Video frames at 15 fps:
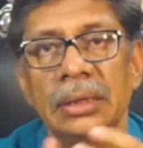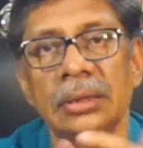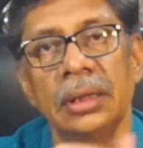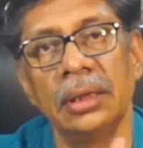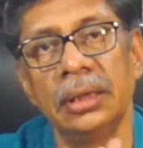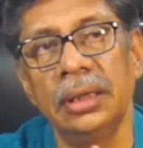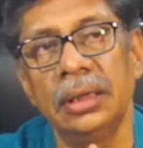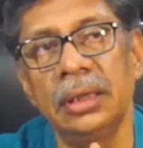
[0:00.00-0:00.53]

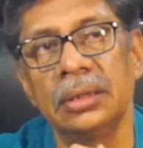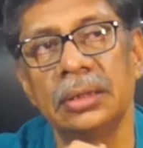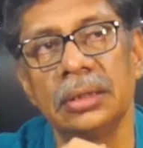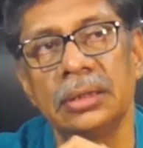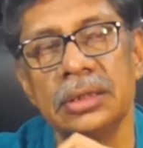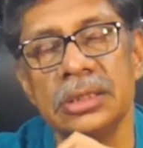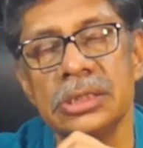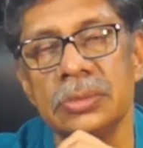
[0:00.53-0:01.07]
the heat
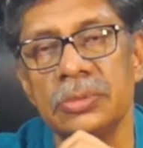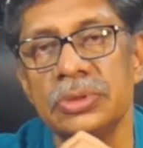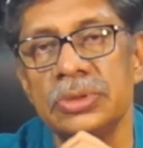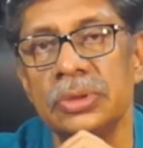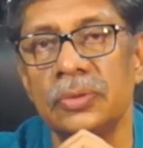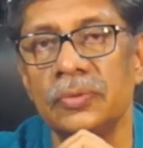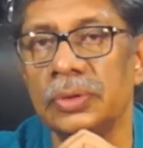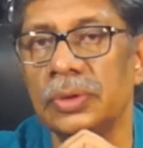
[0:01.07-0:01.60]

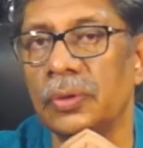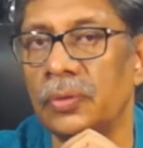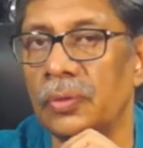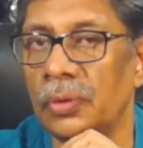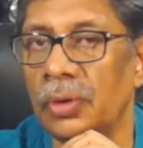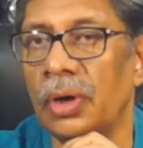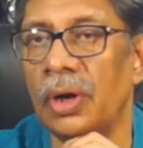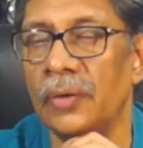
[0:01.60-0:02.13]
distribution over the
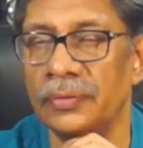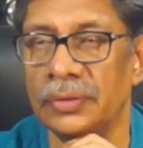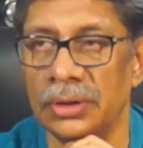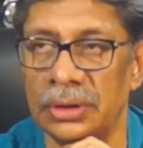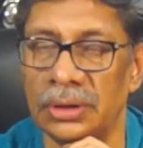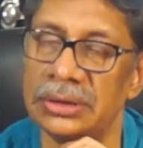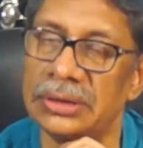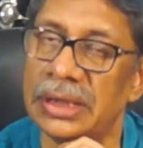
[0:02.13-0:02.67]
whole of the
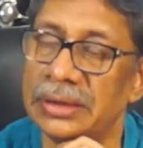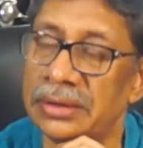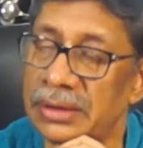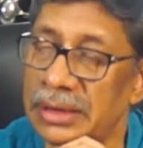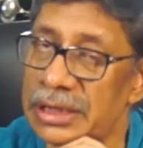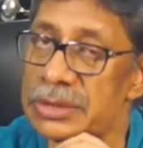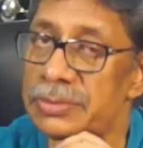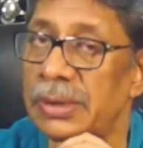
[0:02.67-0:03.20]
earth, and
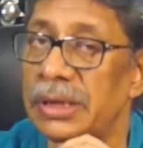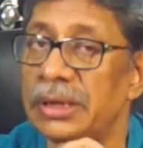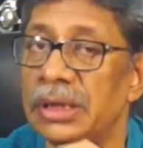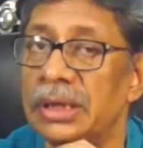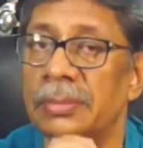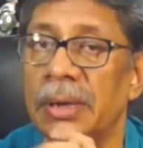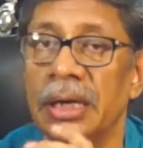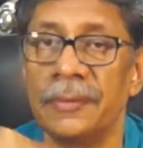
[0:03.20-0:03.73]
that is
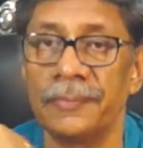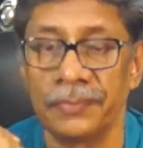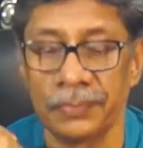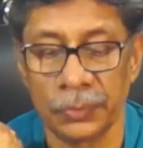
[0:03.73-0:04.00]
maintained by